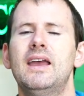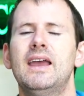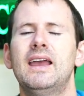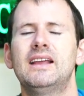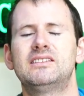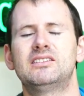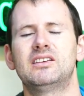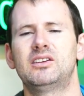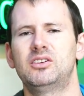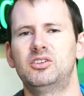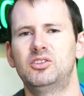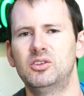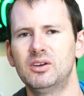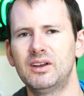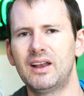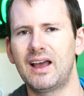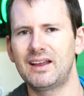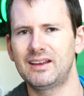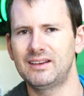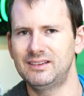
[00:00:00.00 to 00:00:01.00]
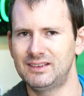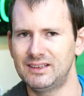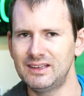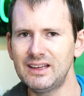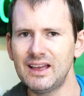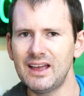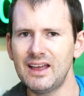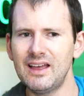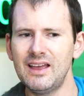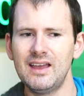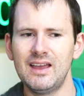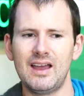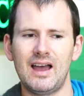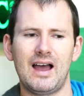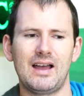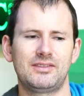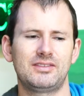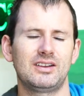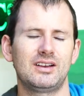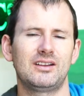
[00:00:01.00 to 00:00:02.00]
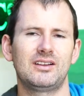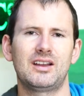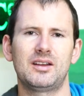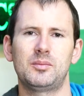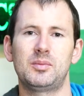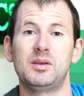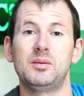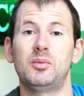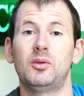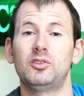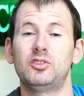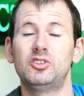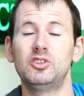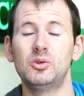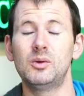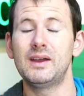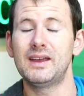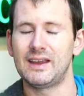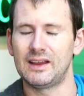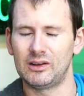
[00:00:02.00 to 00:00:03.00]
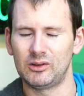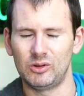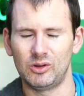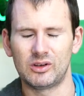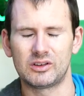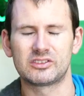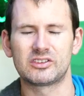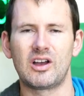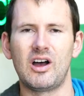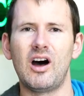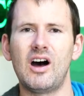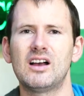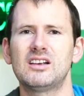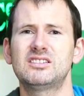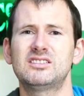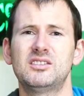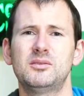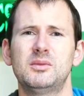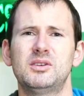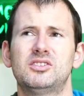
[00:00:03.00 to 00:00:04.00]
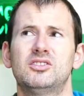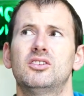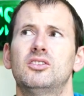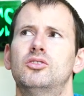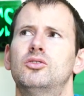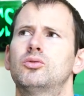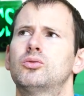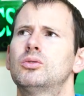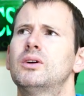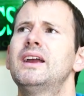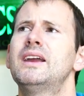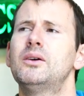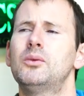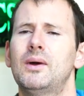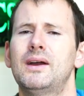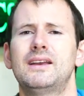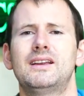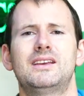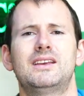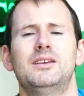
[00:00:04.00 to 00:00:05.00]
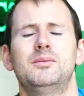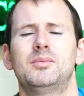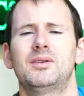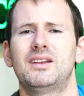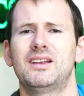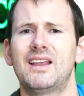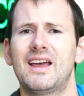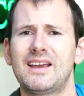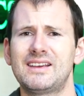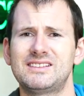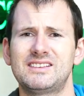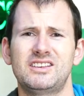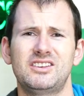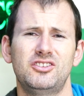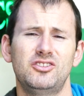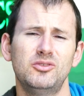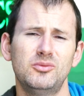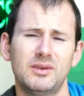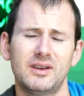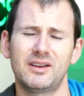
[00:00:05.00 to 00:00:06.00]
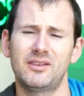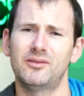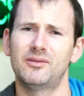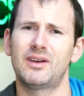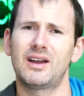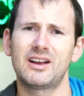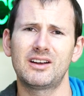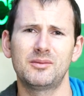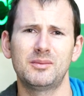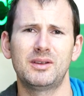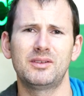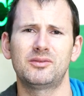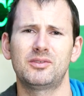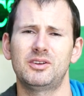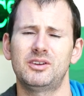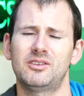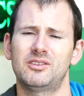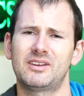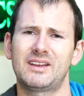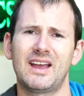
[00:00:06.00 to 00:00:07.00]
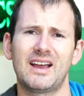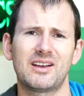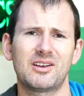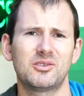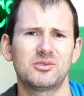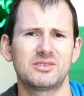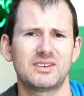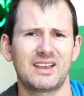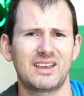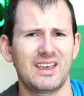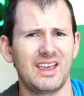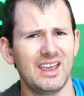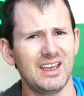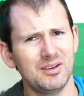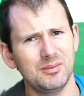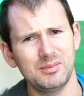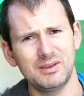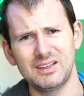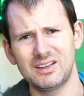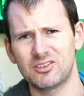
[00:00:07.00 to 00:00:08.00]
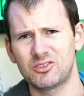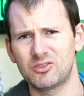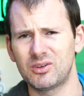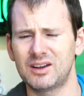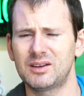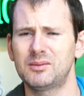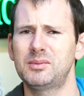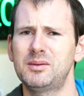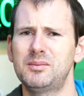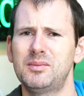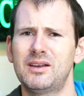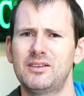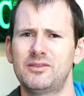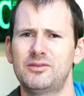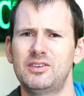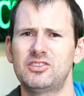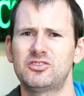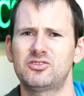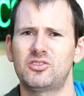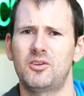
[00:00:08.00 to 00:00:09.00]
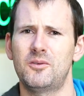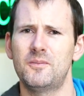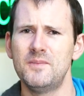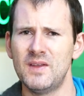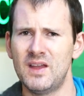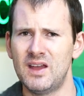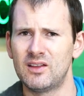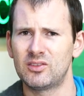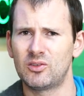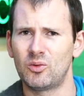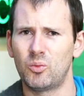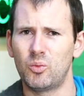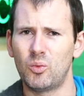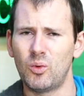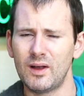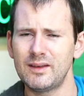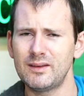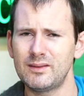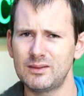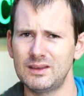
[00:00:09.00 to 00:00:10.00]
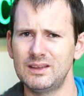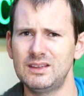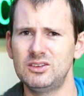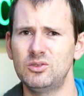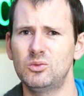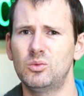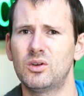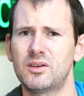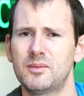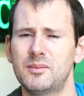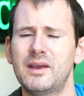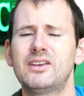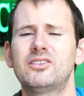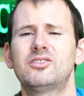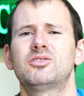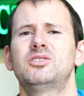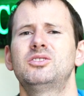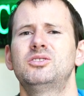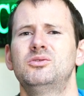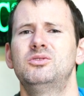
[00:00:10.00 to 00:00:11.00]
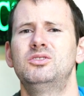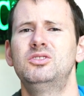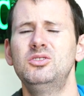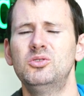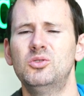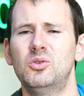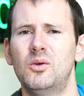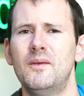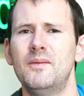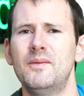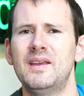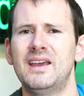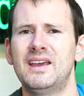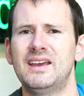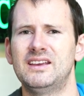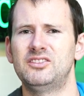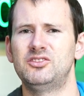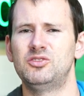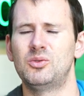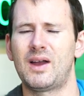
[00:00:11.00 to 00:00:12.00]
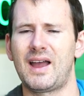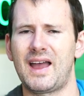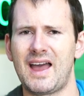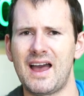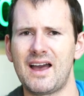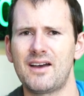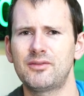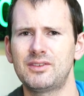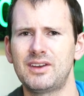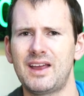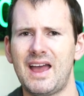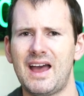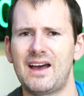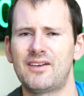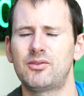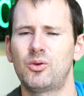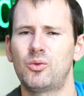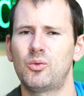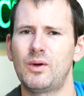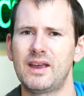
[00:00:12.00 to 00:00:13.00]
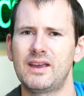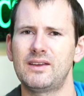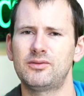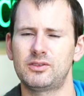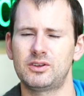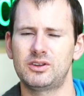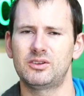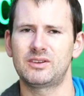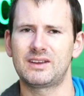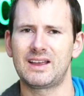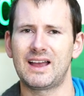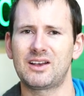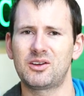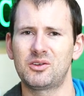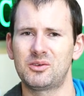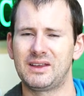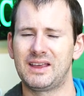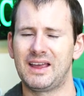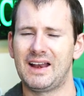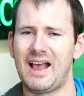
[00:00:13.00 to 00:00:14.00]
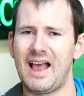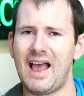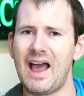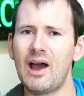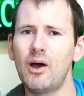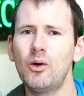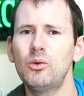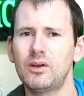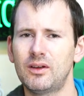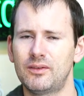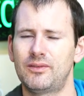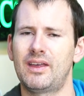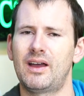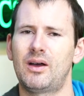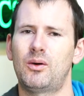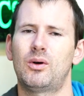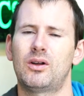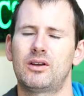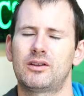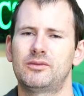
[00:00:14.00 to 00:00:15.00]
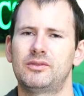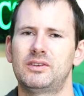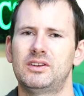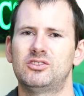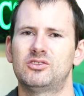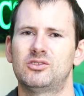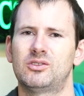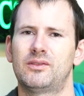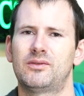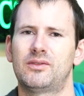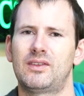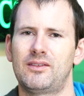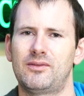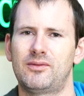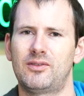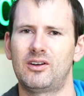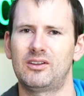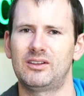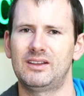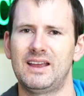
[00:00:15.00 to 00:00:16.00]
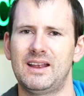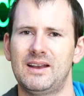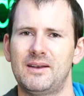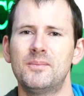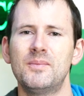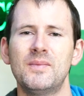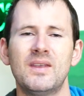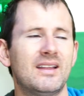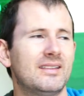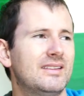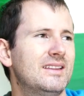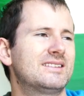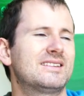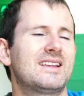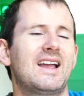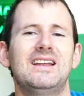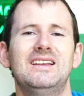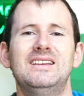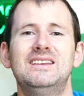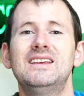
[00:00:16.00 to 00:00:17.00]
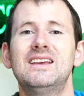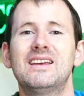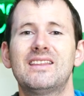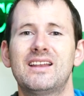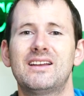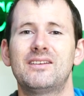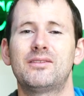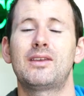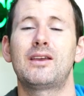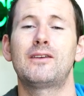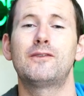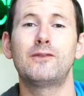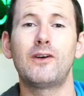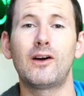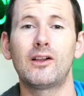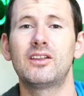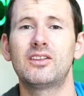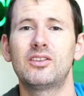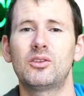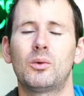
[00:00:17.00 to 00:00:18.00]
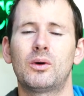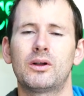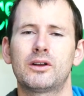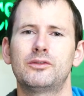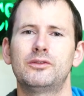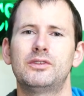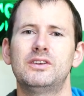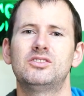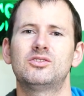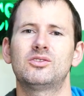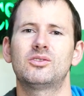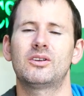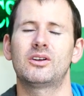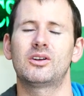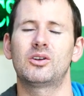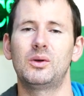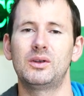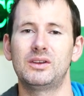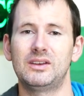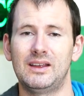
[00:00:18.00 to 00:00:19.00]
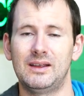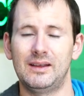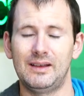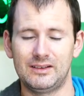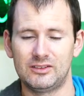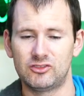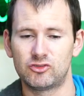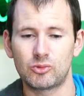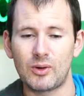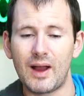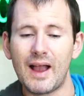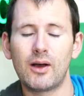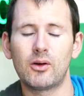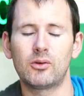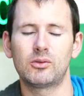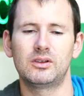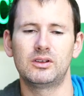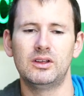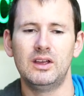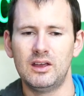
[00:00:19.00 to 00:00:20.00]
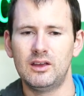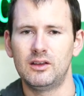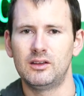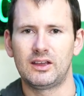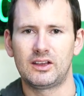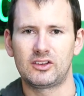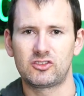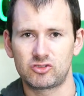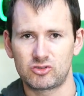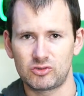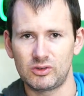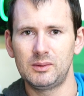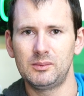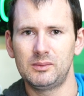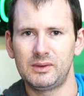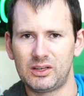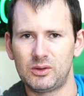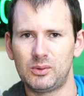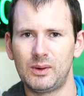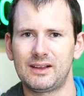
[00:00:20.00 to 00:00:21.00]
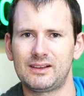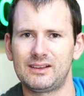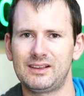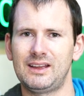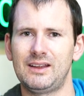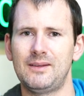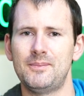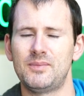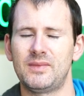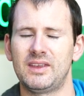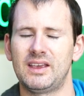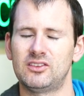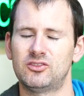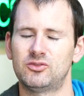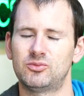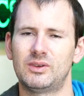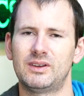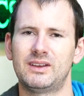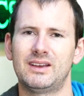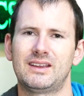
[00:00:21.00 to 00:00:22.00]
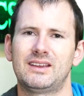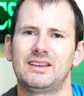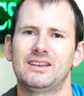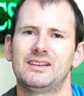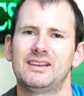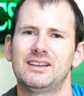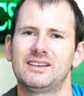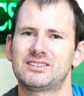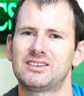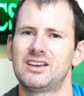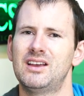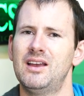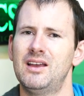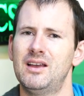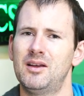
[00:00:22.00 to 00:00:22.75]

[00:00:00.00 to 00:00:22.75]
It's a good idea. I've seen a lot of people do it. It looks awesome. It's a great way to keep a nice humid environment for your geckos. It can be incredibly beneficial. The one thing you want to make sure you do is you have to have a way for your gecko to get out of that water feature if they fall in. This idea that if they fall in the water feature, they're going to drown extremely quickly is ridiculous.